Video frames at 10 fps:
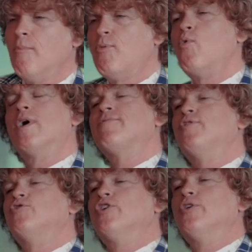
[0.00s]
but what if
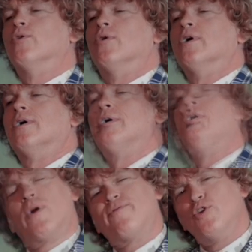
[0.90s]
you do
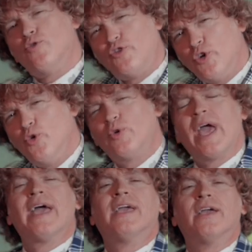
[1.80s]
what if you do
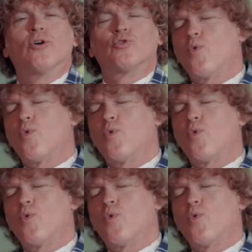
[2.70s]
get healed